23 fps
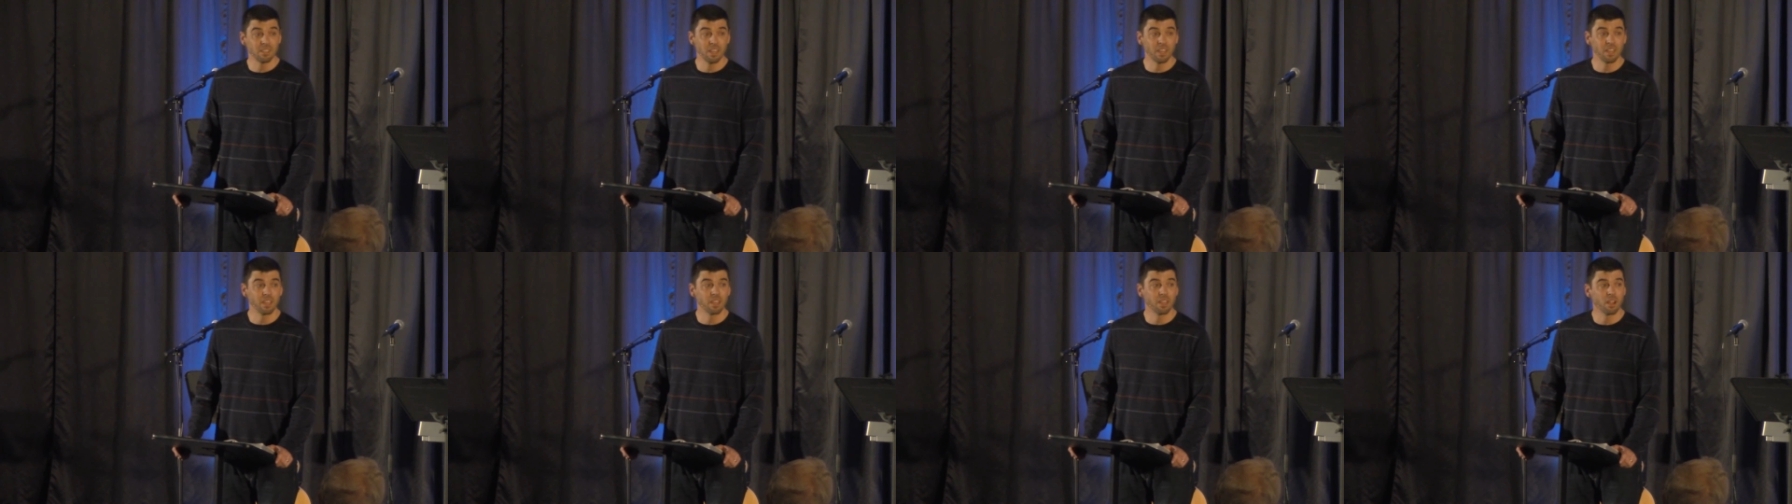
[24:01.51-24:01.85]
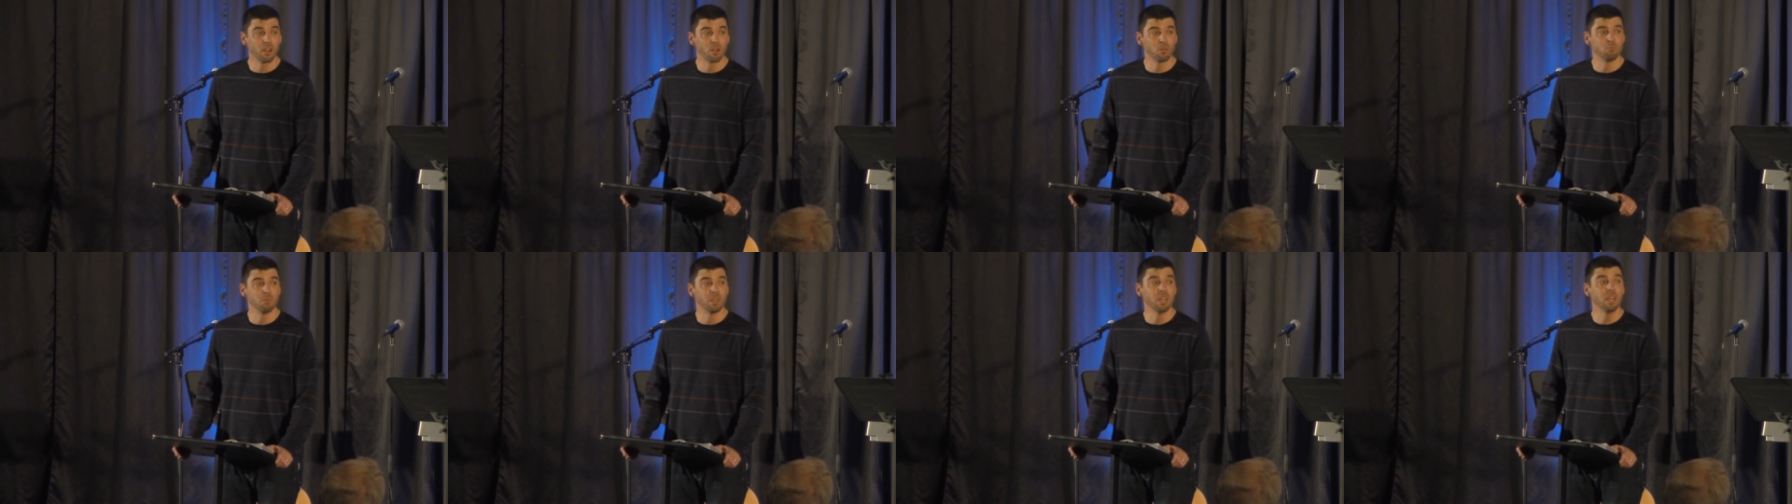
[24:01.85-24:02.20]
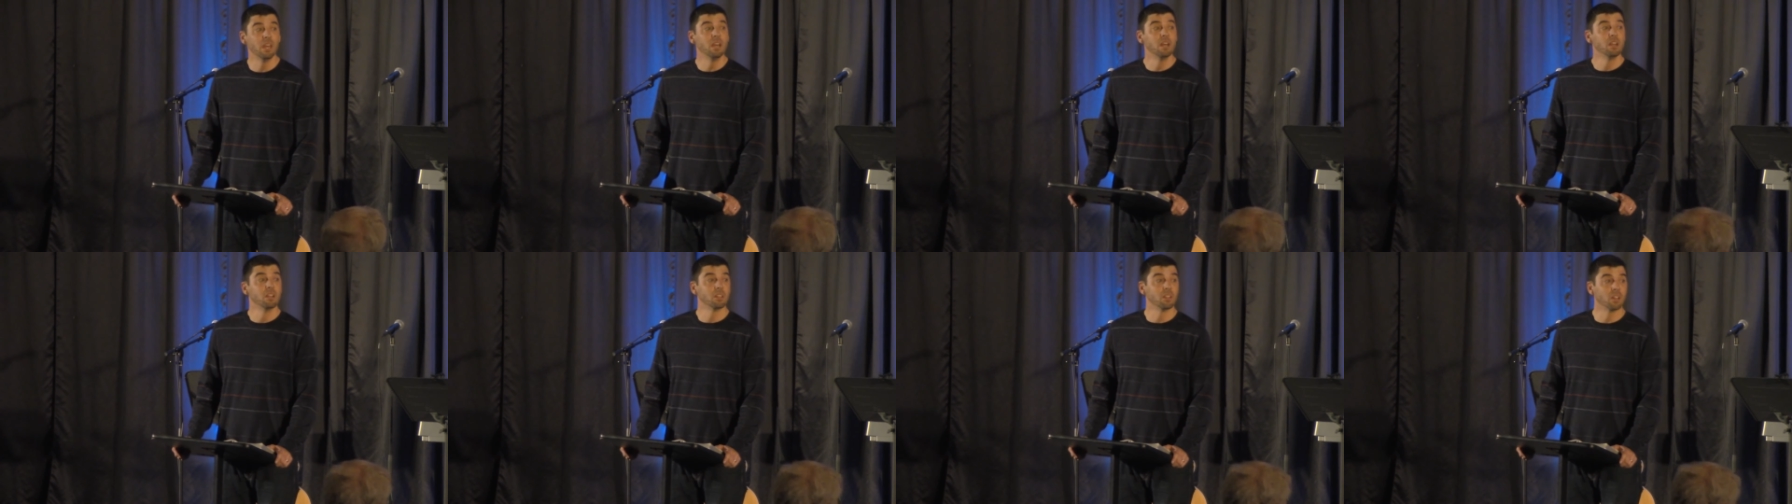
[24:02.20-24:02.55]
taking care of me.
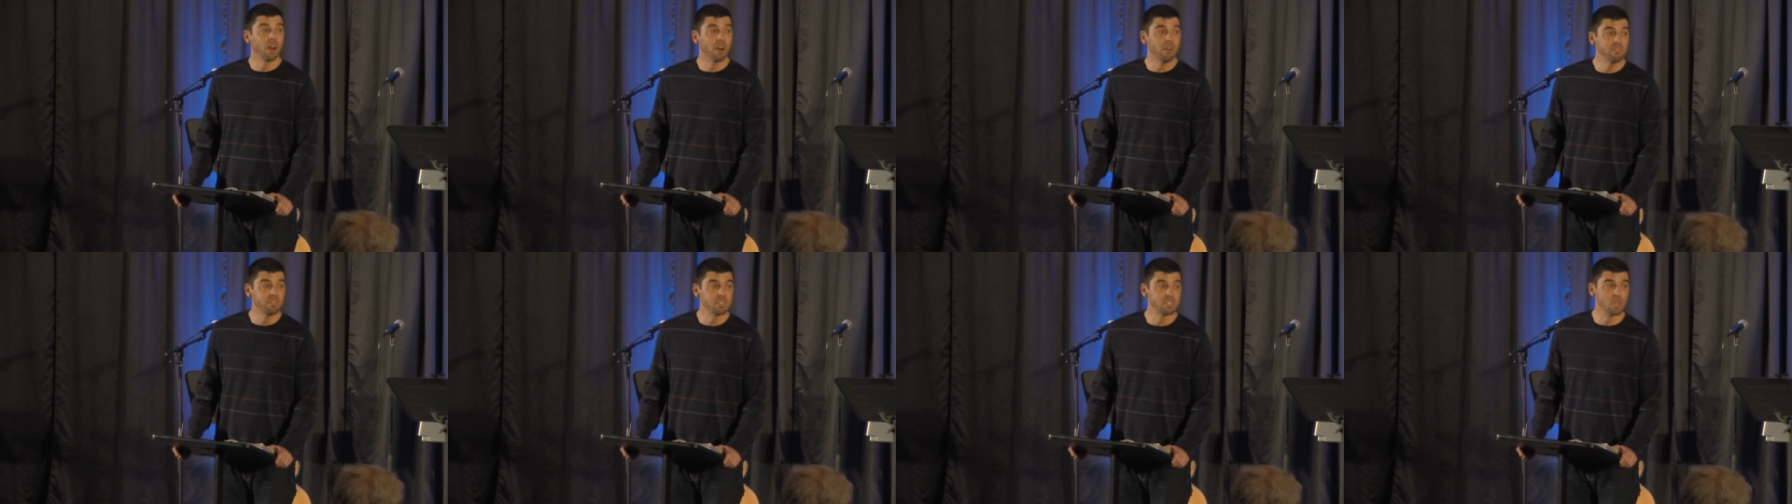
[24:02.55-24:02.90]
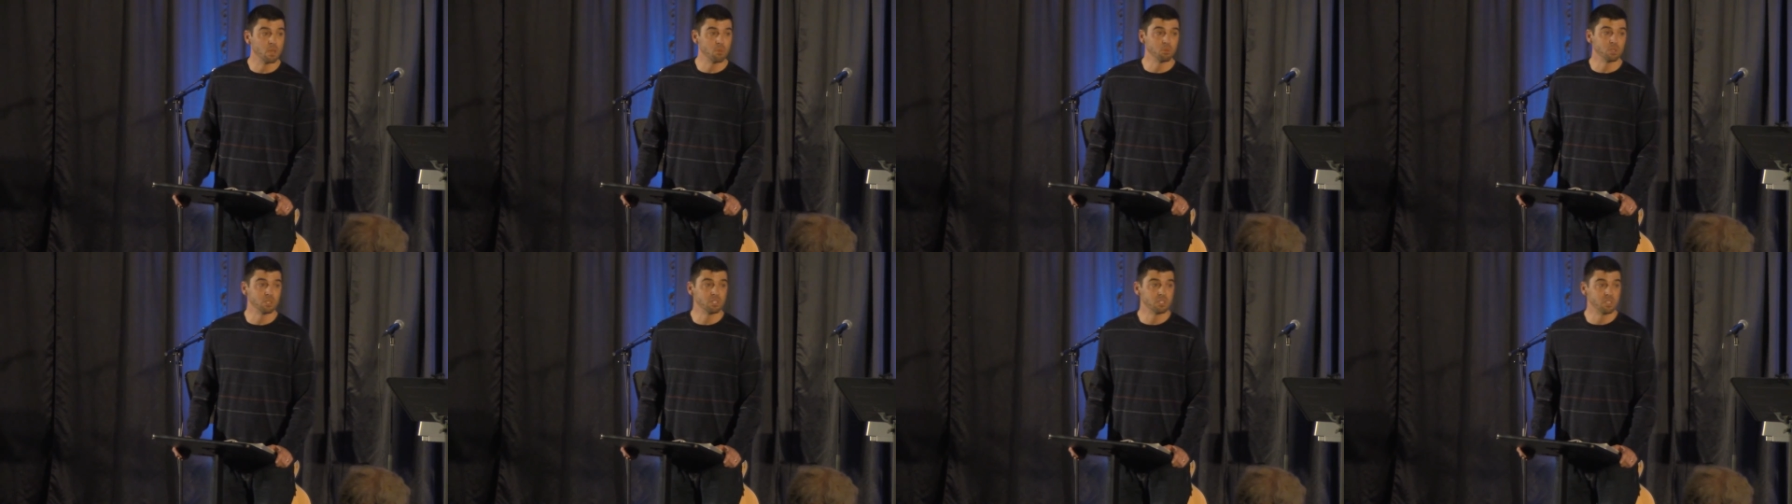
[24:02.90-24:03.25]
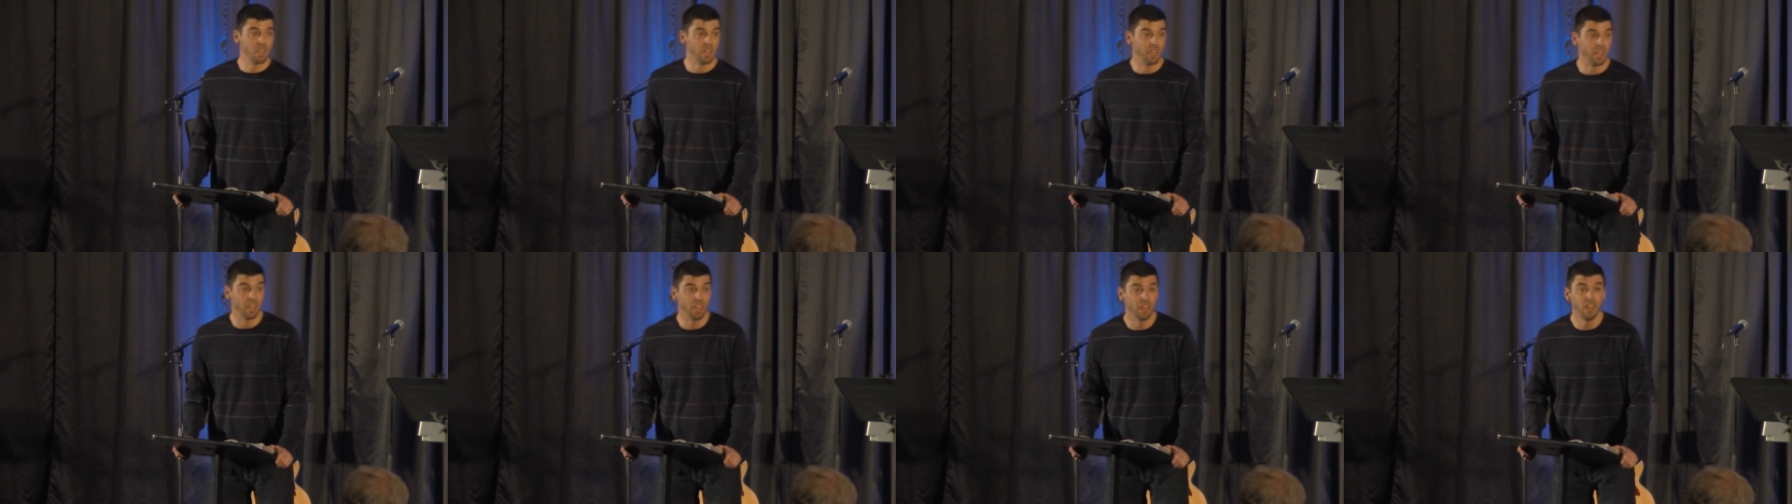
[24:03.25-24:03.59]
Love is able to
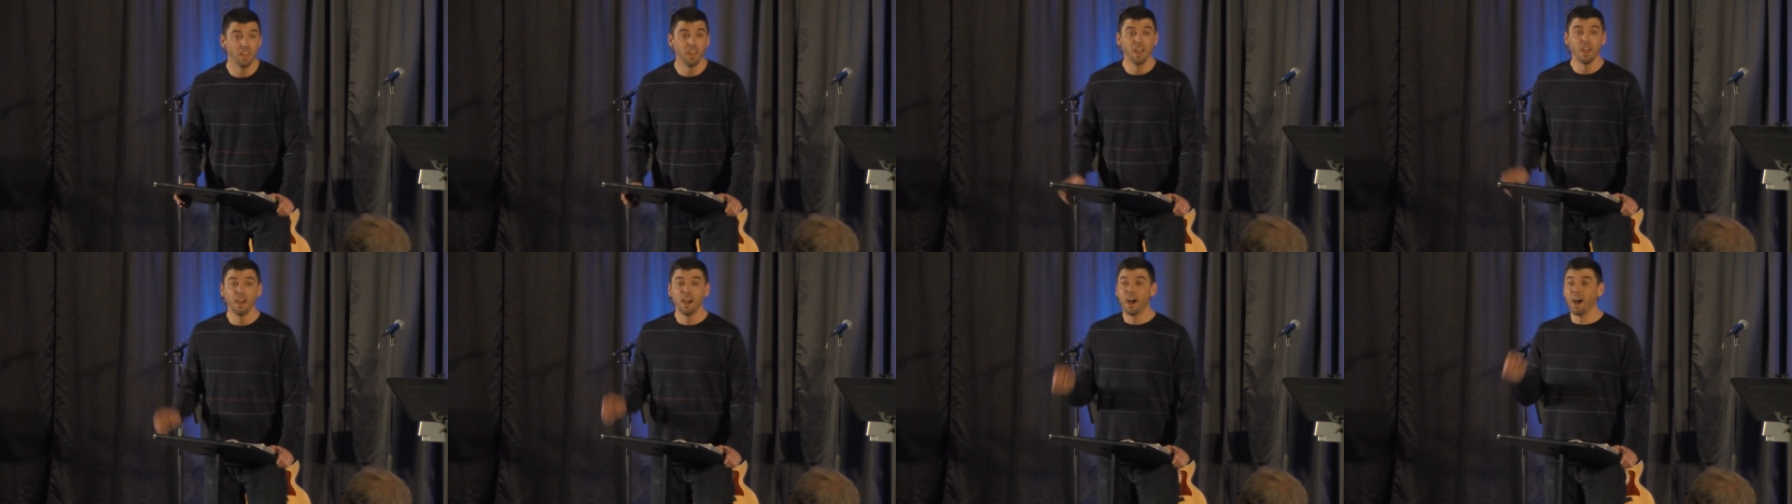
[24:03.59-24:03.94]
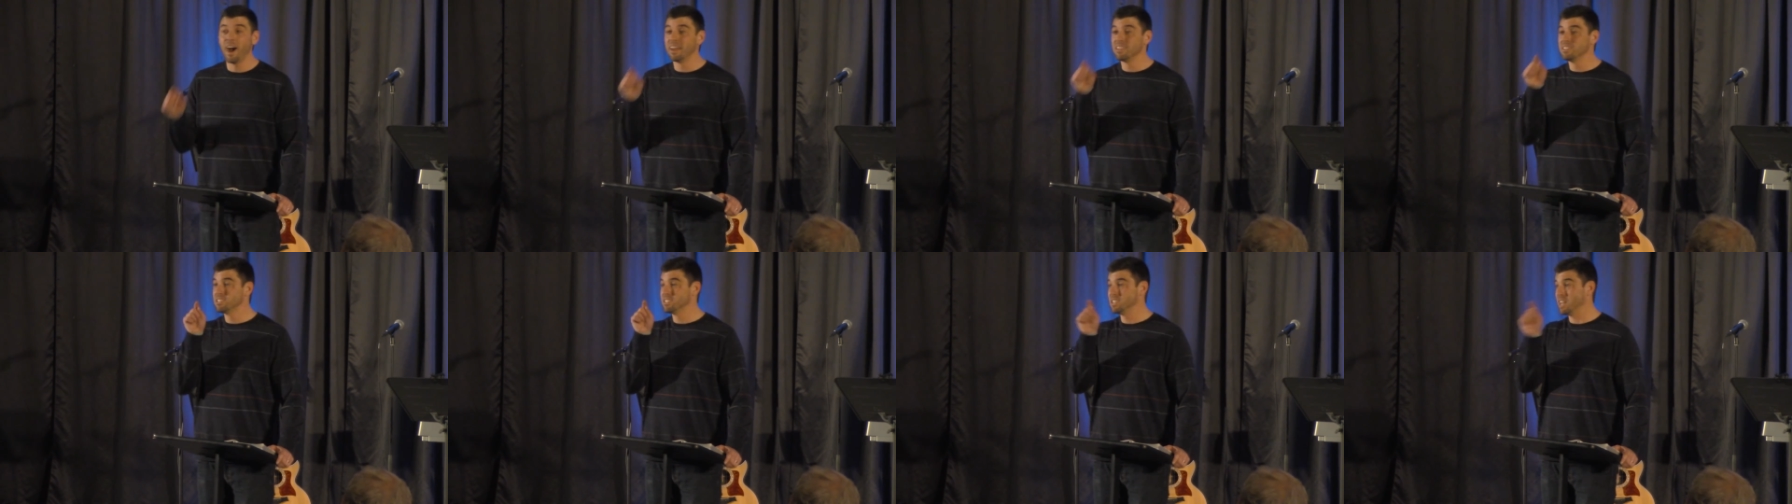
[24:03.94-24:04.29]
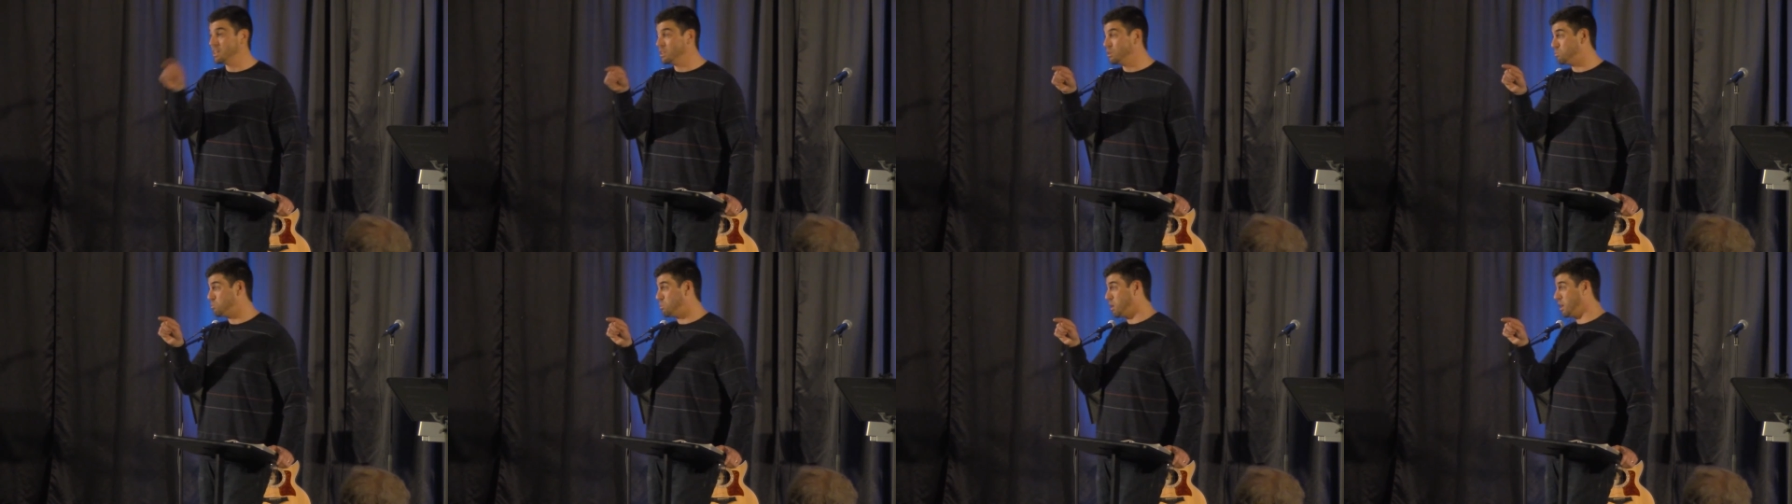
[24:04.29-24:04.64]
say, I
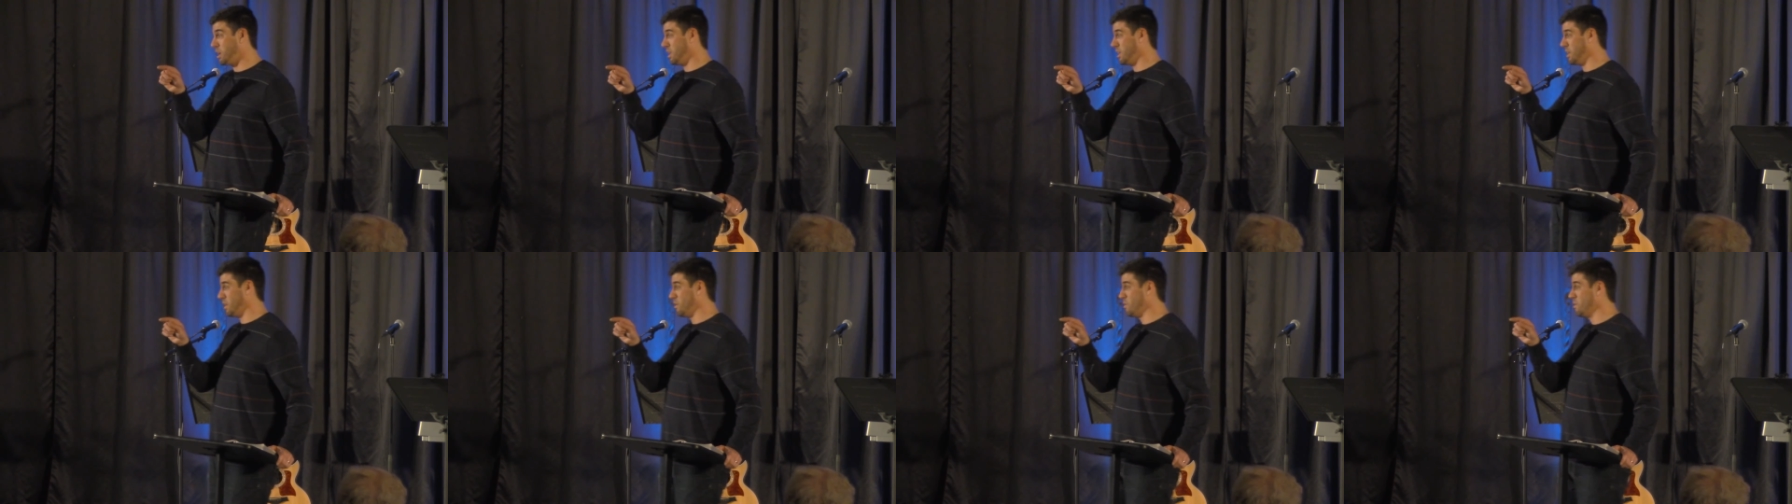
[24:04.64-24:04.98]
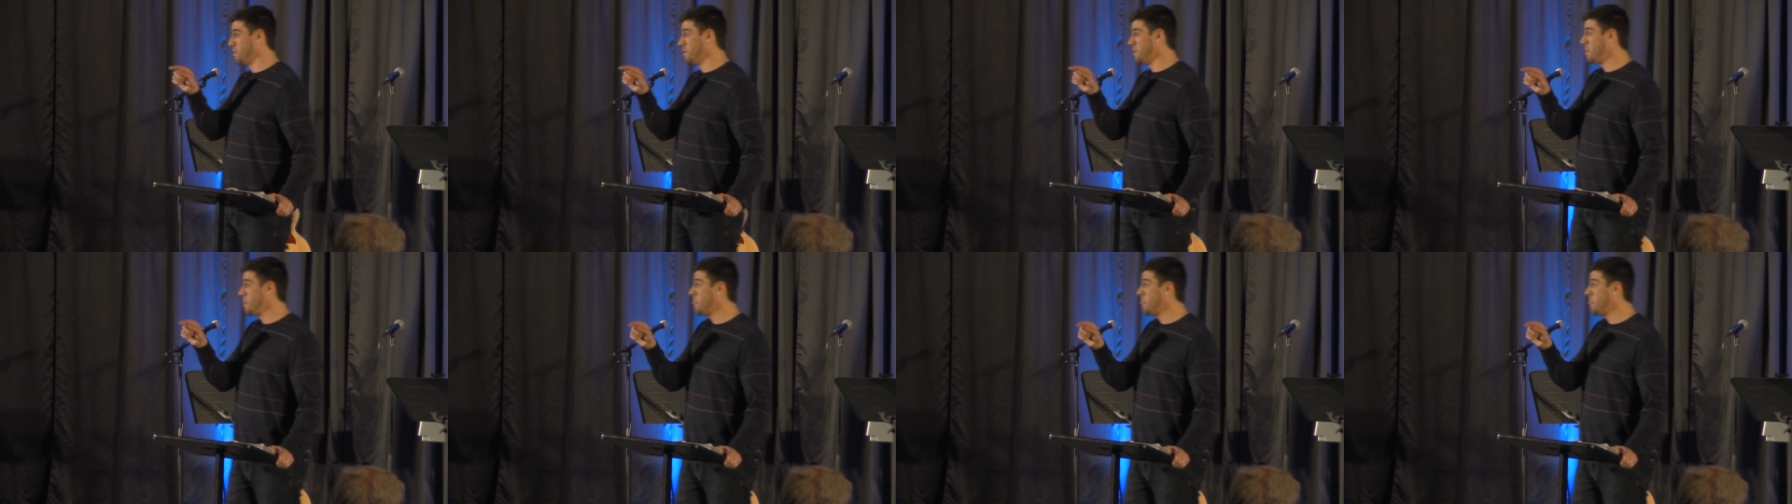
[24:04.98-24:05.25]
celebrate you.